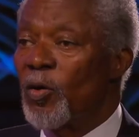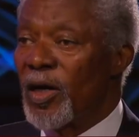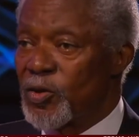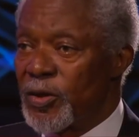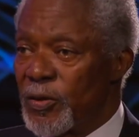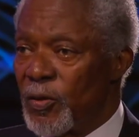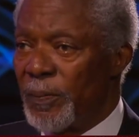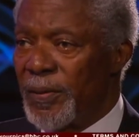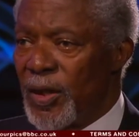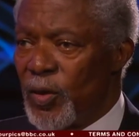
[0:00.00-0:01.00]
rushing
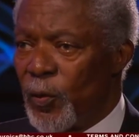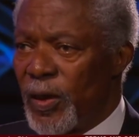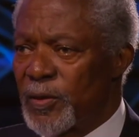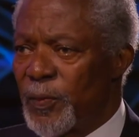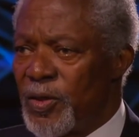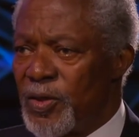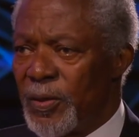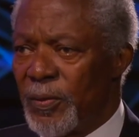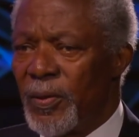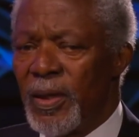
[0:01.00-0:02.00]
home. The US
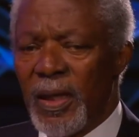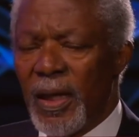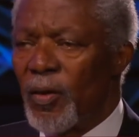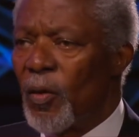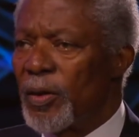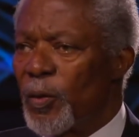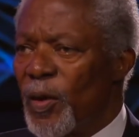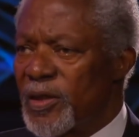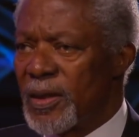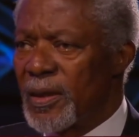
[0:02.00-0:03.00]
withdrew and all the
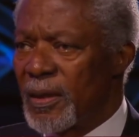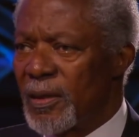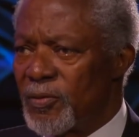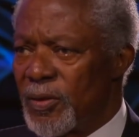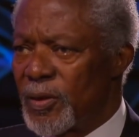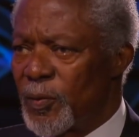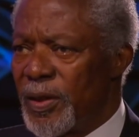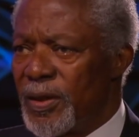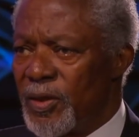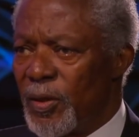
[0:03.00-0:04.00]
Western countries
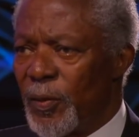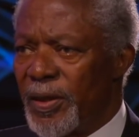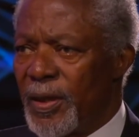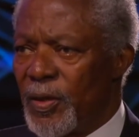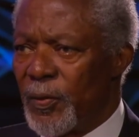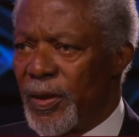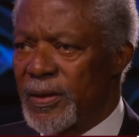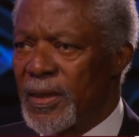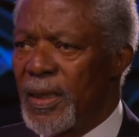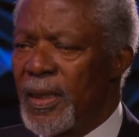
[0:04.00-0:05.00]
withdrew with the
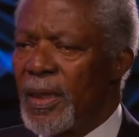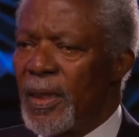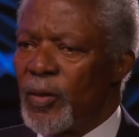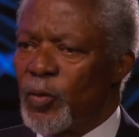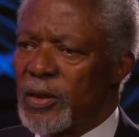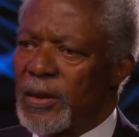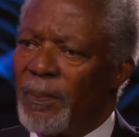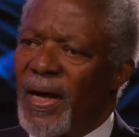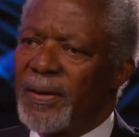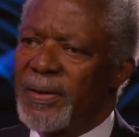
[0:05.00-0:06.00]
US. It was
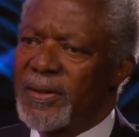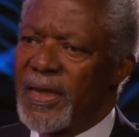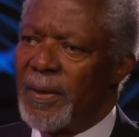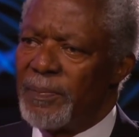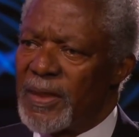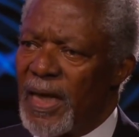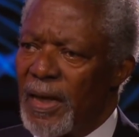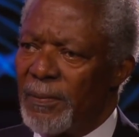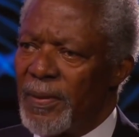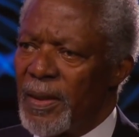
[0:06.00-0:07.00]
about the same
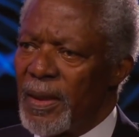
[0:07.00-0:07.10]
time